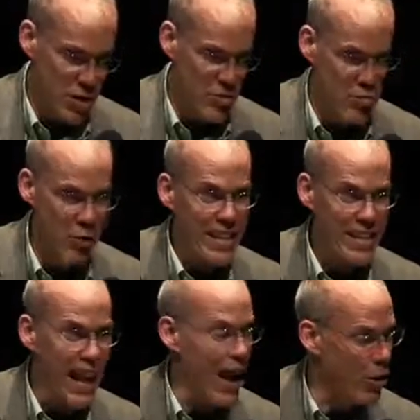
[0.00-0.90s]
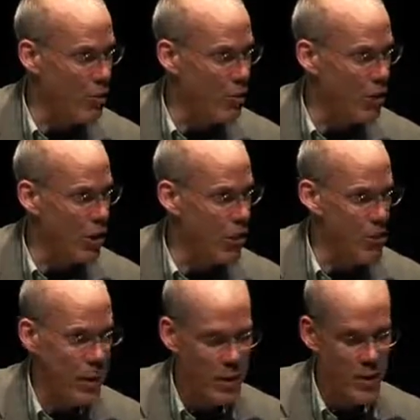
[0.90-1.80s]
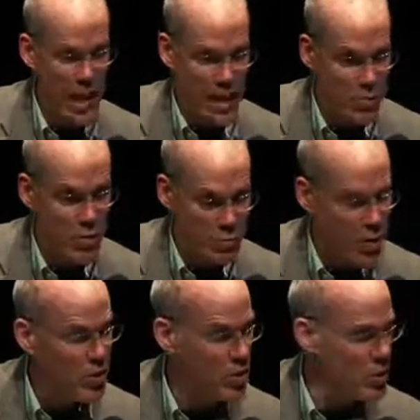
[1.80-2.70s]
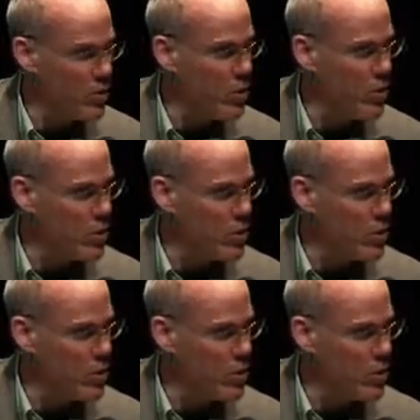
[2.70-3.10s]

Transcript: right now. That's been very useful.